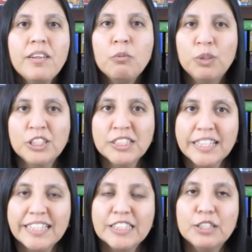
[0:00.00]
Which
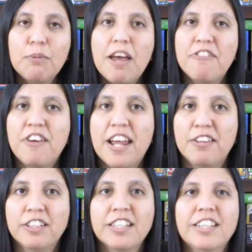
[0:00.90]
leads to my
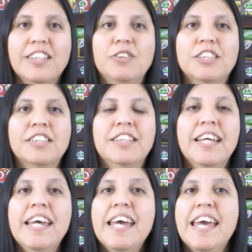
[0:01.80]
final conclusion.
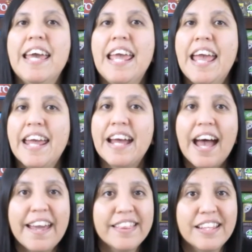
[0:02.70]
And
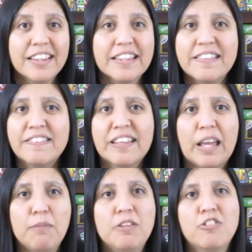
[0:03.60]
I think that this
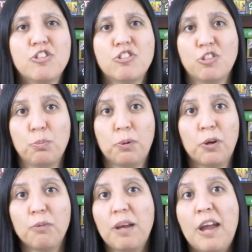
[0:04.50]
game is just
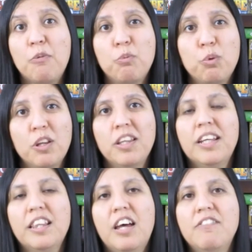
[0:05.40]
superb. I
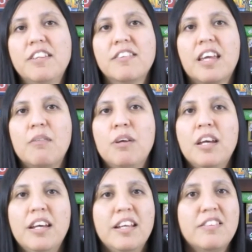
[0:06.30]
really love this game.
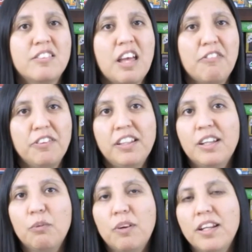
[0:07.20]
It's
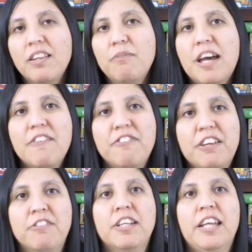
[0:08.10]
definitely one of my
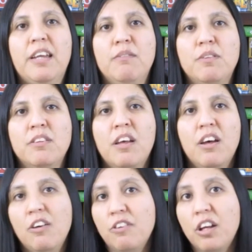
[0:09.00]
favorite games
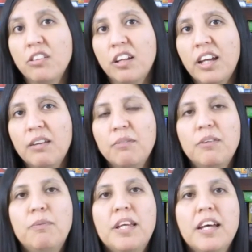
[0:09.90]
of all time
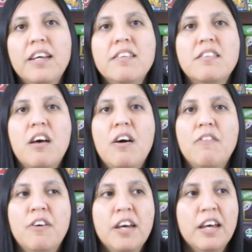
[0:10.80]
because of